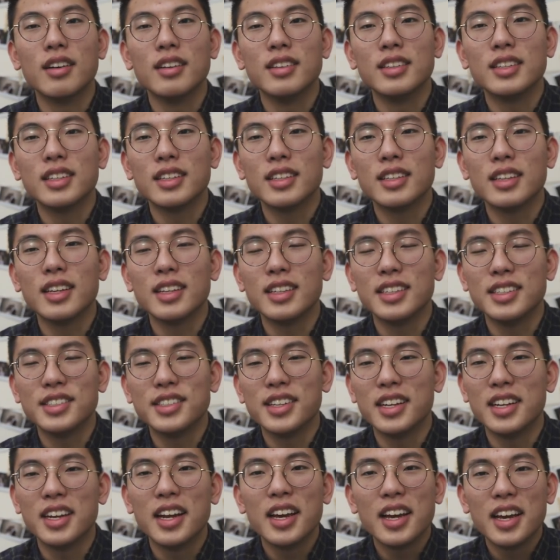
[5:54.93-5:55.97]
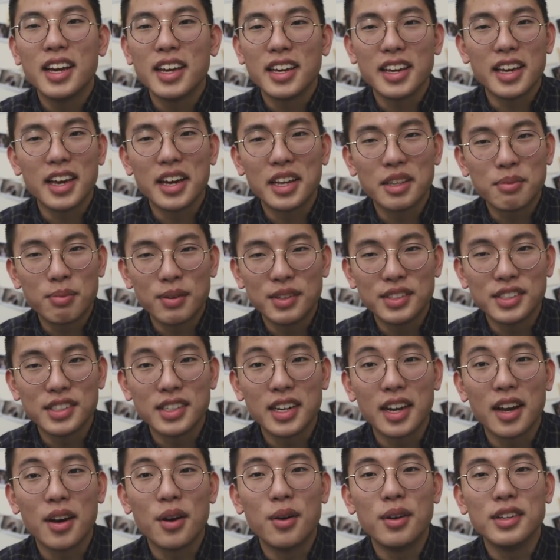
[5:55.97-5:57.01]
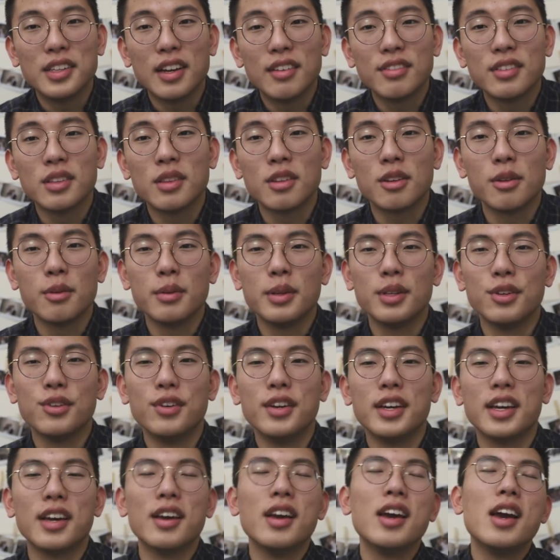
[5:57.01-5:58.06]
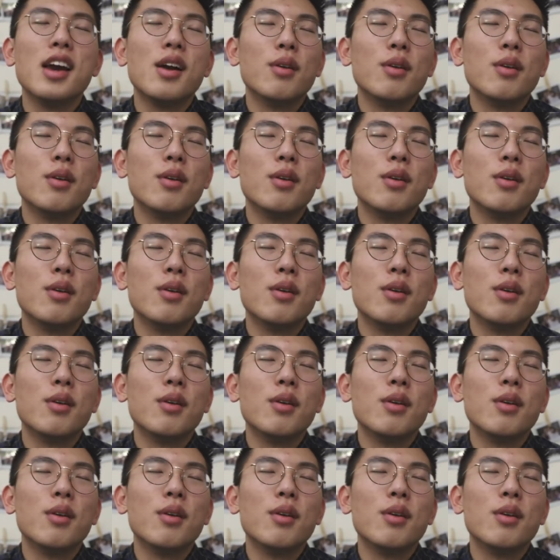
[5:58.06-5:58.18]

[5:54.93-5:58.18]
And he said, yeah, it's Princeton, I always have something to be doing.